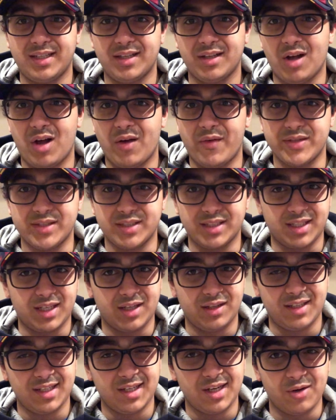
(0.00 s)
Obviously,
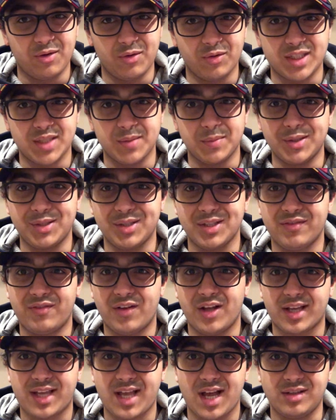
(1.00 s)
similar to the
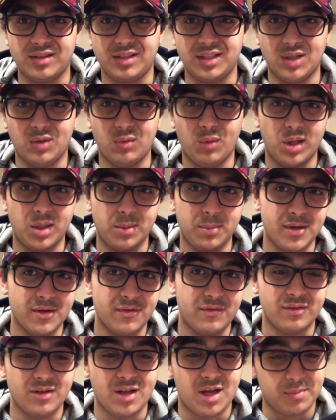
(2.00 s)
Falcao deal. Will he be a
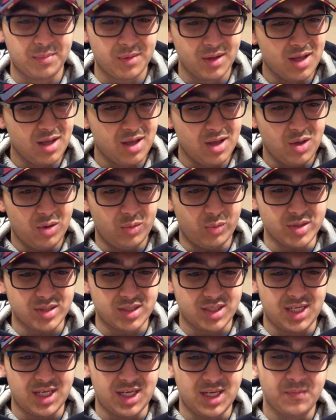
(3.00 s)
flop? We'll
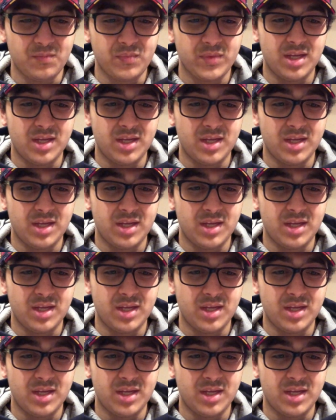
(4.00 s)
see.